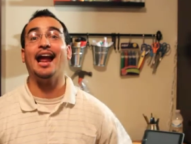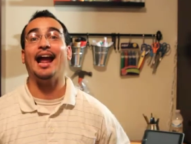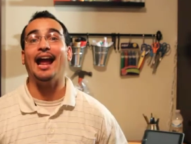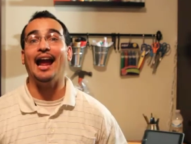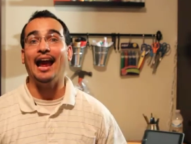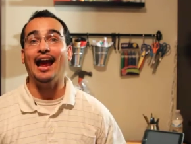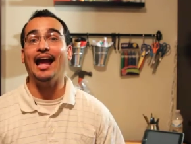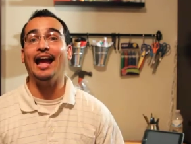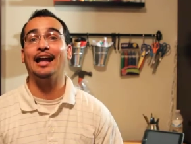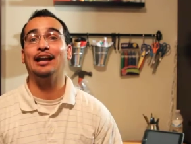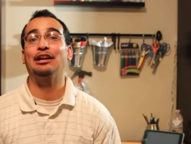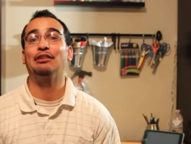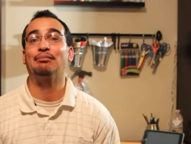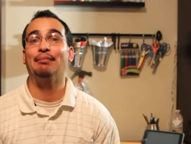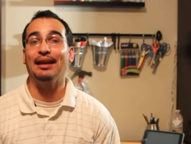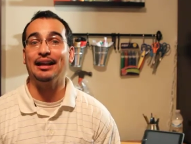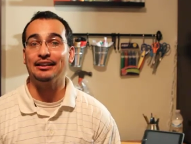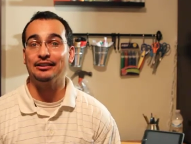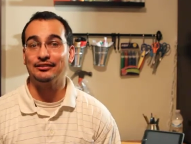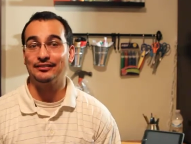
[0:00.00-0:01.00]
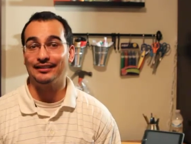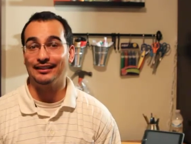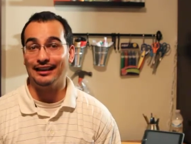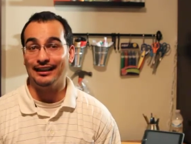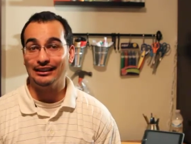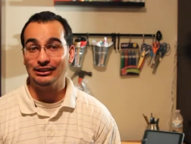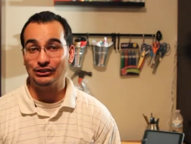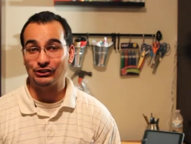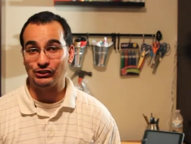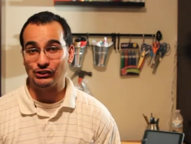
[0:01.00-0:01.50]
and man's
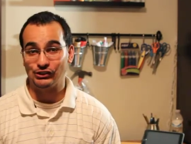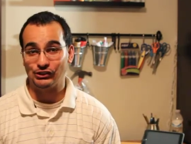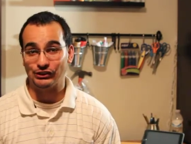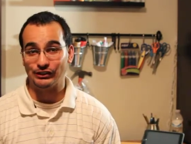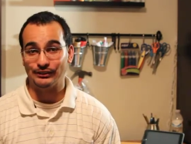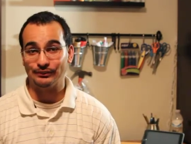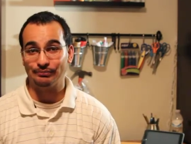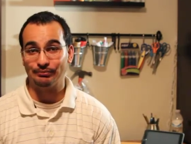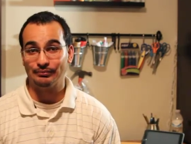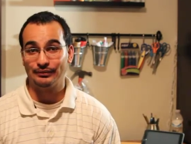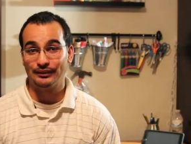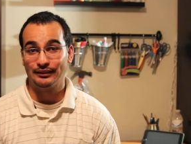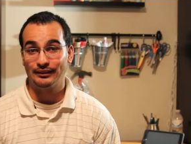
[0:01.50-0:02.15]
relationship